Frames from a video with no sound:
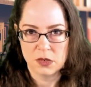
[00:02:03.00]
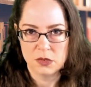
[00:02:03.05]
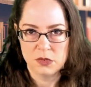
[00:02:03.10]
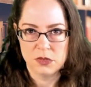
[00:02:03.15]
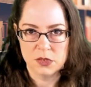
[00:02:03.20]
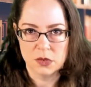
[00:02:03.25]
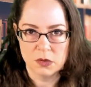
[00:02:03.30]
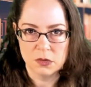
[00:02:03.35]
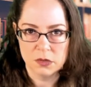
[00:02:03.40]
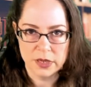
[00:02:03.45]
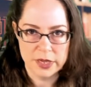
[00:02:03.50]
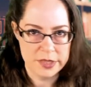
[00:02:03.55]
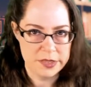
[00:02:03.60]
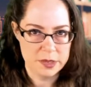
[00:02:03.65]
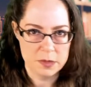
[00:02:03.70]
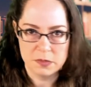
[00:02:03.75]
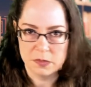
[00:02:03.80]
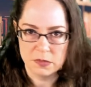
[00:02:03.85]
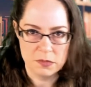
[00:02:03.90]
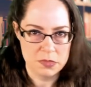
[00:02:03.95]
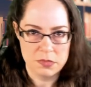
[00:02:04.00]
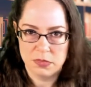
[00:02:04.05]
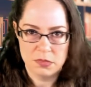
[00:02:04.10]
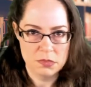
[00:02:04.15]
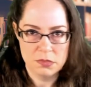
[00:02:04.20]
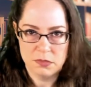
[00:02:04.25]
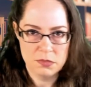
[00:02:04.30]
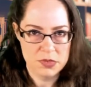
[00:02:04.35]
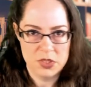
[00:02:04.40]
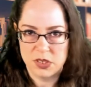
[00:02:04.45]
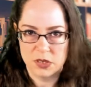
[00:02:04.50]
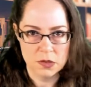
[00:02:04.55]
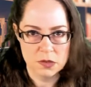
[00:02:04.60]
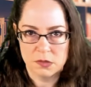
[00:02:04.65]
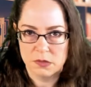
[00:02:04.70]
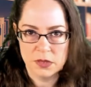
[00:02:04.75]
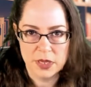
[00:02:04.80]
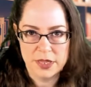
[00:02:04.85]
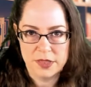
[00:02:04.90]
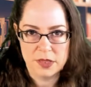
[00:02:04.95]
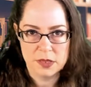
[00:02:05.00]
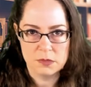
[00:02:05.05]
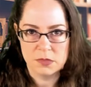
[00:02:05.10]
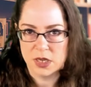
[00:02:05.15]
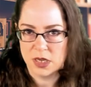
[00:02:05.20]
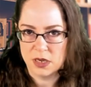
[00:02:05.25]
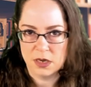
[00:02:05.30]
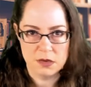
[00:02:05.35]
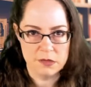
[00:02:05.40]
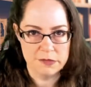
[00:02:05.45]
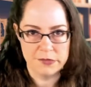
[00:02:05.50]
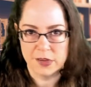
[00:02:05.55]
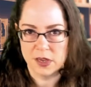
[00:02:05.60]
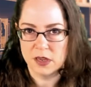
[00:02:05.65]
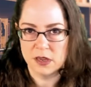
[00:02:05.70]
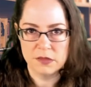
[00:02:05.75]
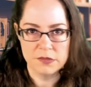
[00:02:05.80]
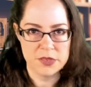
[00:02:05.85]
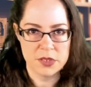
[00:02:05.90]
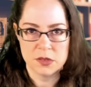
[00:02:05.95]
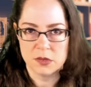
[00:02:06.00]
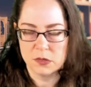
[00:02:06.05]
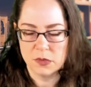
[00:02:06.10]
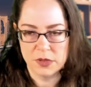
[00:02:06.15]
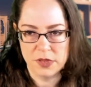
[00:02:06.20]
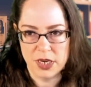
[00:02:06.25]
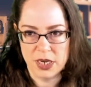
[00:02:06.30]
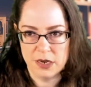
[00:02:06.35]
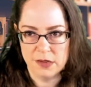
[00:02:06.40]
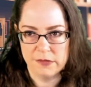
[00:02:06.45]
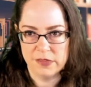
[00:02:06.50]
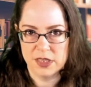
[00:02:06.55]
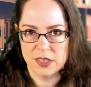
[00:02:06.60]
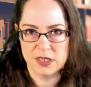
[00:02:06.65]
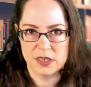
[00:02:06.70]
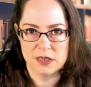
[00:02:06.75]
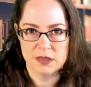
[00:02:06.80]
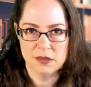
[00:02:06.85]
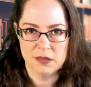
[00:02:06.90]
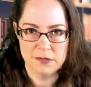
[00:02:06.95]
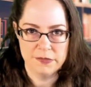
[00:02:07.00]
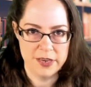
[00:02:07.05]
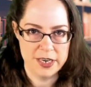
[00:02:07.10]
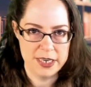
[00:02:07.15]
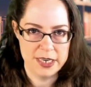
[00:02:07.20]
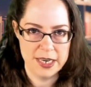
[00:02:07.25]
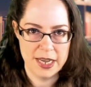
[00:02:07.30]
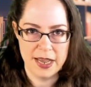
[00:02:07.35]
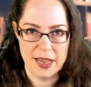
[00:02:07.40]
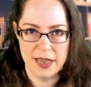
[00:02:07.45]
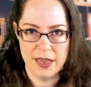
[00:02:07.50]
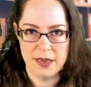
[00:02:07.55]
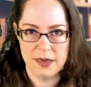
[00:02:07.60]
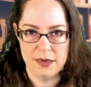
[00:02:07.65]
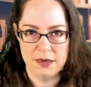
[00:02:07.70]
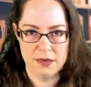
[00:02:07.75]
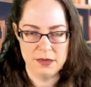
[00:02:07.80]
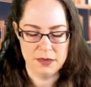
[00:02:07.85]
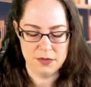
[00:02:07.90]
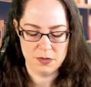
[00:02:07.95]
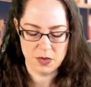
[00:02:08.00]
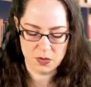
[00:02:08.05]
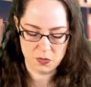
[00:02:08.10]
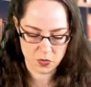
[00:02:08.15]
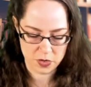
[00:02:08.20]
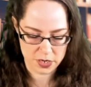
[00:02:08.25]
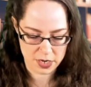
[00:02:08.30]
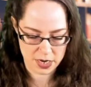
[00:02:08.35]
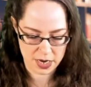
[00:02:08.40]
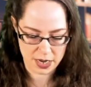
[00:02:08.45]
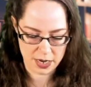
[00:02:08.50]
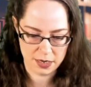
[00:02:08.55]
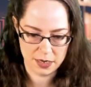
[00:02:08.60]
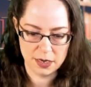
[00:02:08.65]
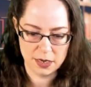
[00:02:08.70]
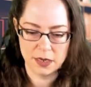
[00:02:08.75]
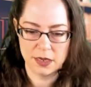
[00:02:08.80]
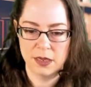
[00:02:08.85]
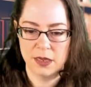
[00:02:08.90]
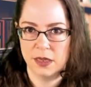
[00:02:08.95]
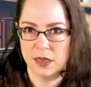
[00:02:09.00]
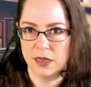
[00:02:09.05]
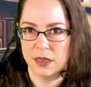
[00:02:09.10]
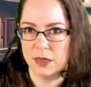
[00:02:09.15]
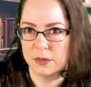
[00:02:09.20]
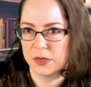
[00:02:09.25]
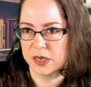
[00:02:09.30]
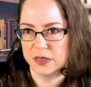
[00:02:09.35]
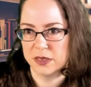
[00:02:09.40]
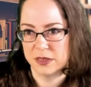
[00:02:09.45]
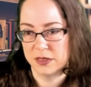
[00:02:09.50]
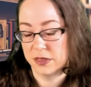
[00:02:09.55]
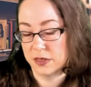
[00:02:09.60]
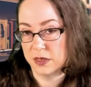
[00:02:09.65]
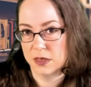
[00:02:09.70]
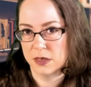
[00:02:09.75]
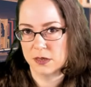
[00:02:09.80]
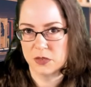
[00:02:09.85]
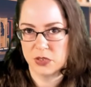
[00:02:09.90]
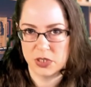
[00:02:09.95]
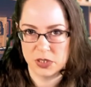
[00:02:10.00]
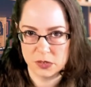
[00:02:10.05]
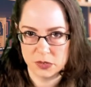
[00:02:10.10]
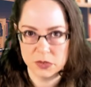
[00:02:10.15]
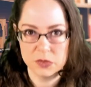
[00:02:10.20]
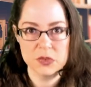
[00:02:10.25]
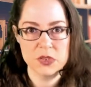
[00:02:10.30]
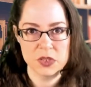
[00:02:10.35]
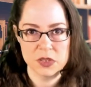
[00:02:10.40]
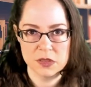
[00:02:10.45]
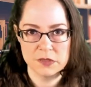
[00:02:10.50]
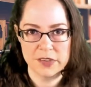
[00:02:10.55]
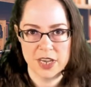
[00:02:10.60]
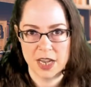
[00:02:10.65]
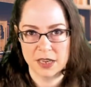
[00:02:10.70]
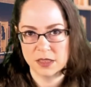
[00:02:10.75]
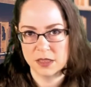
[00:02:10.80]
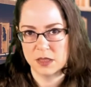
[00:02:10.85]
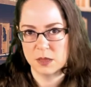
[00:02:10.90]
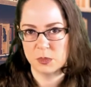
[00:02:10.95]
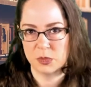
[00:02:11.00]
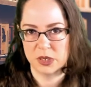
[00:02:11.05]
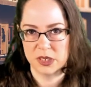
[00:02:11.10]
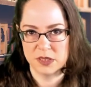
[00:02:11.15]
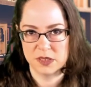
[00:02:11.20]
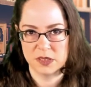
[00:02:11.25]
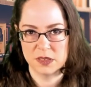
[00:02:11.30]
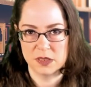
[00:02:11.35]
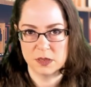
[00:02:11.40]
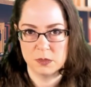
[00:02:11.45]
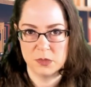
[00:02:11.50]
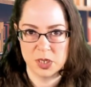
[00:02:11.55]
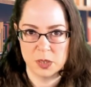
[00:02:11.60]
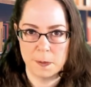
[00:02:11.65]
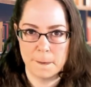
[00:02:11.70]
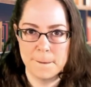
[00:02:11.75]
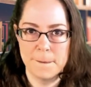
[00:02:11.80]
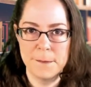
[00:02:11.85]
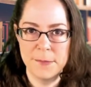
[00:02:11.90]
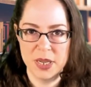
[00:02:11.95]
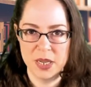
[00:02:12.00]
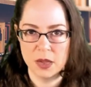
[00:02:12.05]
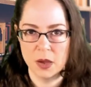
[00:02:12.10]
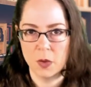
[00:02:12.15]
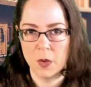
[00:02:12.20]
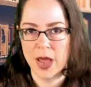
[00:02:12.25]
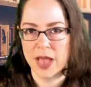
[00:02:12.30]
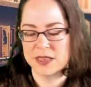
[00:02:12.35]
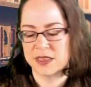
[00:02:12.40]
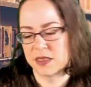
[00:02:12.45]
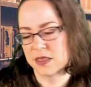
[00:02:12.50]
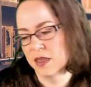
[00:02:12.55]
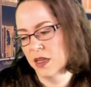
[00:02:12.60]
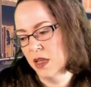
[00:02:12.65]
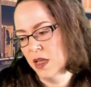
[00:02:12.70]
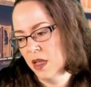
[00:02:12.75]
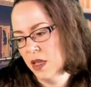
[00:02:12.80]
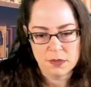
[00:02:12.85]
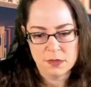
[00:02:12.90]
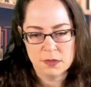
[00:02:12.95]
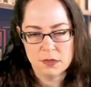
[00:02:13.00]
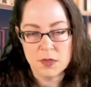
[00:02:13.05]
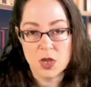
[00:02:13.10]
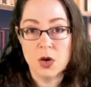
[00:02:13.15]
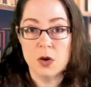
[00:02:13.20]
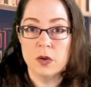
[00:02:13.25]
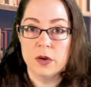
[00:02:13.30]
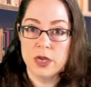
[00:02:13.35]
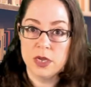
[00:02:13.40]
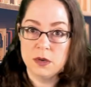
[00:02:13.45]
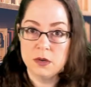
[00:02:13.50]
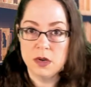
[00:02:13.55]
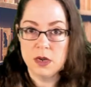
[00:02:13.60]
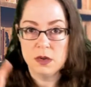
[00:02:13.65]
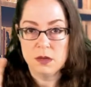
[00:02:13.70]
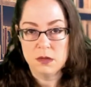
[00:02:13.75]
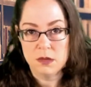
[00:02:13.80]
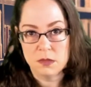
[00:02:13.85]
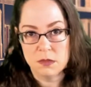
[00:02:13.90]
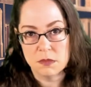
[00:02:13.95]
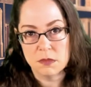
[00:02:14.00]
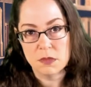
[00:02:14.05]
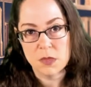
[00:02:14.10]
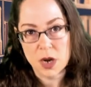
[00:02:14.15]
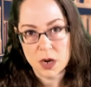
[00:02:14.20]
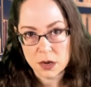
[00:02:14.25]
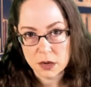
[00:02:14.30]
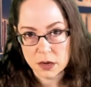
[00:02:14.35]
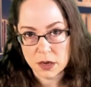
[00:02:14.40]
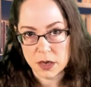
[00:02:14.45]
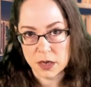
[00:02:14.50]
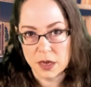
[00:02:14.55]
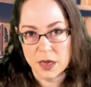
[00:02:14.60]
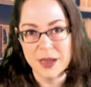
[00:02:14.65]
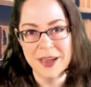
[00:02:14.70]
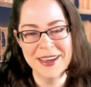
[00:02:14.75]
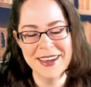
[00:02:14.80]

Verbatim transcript: don't let them don't let them get involved with any of this if I die and and whatnot, um because, you know, she alludes to the fact that the prince is a big P O S. Oh, and and Mara